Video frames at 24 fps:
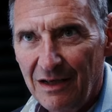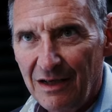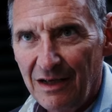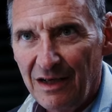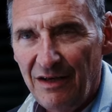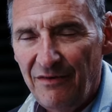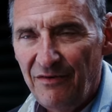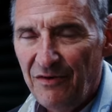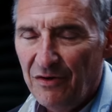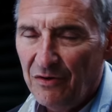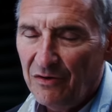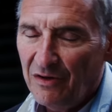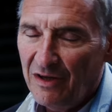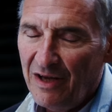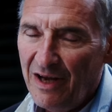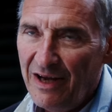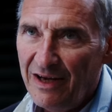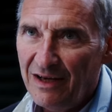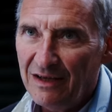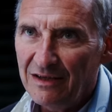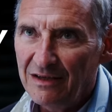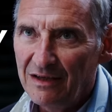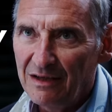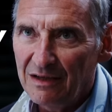If you
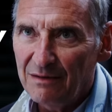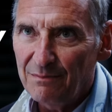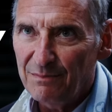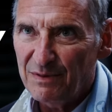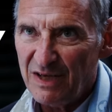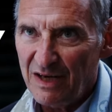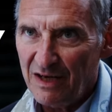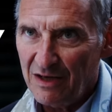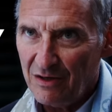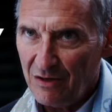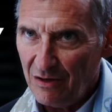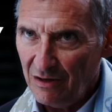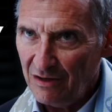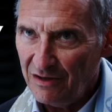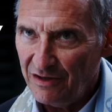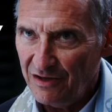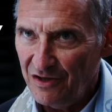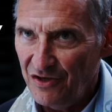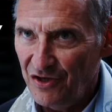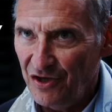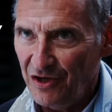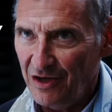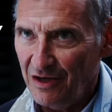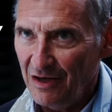take the
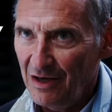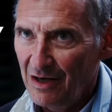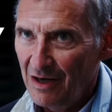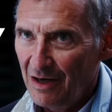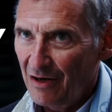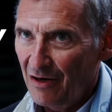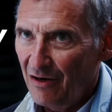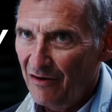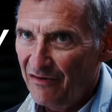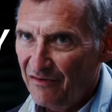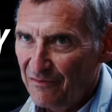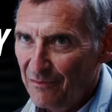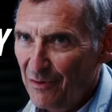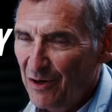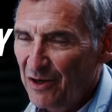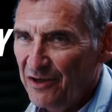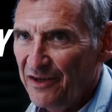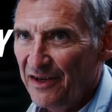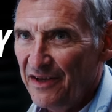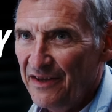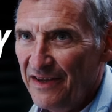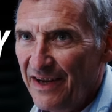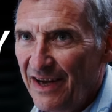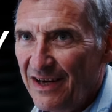psychology of
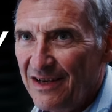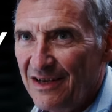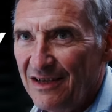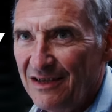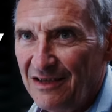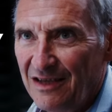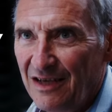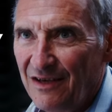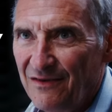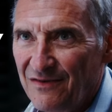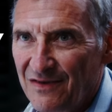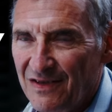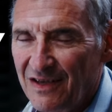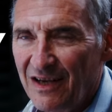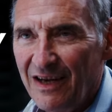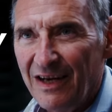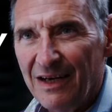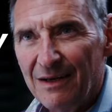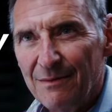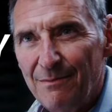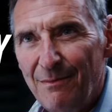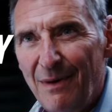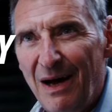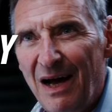modern narratives
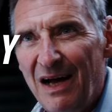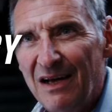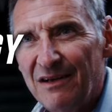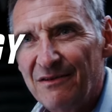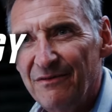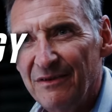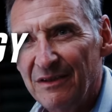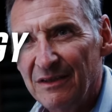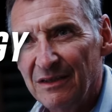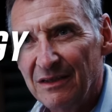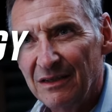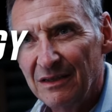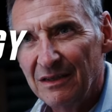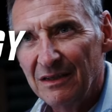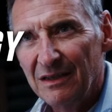like Marvel